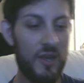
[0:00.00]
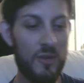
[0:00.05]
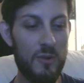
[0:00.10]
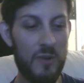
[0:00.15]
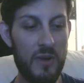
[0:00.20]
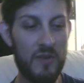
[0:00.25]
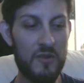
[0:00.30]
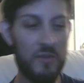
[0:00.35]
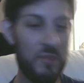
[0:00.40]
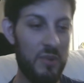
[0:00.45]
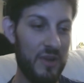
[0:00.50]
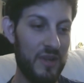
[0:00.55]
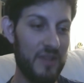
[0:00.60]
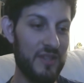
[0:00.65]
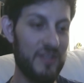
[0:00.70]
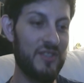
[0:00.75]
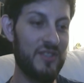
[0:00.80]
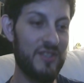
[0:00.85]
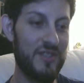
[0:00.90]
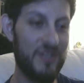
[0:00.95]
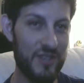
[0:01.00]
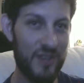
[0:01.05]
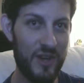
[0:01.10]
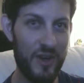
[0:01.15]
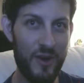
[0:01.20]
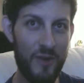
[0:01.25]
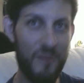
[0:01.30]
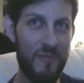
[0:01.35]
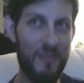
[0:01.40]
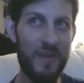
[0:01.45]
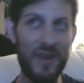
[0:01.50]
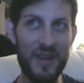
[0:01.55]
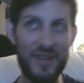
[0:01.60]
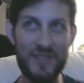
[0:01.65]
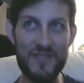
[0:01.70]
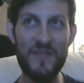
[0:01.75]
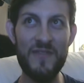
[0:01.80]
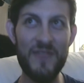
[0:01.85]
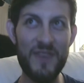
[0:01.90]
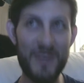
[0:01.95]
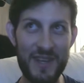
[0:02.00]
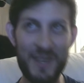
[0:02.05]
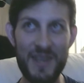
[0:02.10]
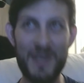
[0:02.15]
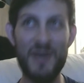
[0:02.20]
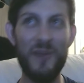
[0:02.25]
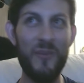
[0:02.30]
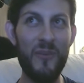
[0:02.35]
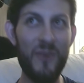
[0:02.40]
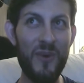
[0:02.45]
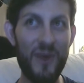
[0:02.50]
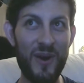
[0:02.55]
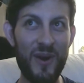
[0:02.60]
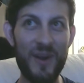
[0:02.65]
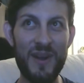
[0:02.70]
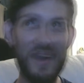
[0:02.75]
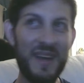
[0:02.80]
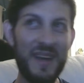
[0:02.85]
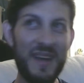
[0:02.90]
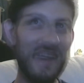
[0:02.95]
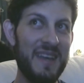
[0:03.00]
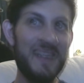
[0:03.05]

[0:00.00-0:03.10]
you have to put in so much fucking work.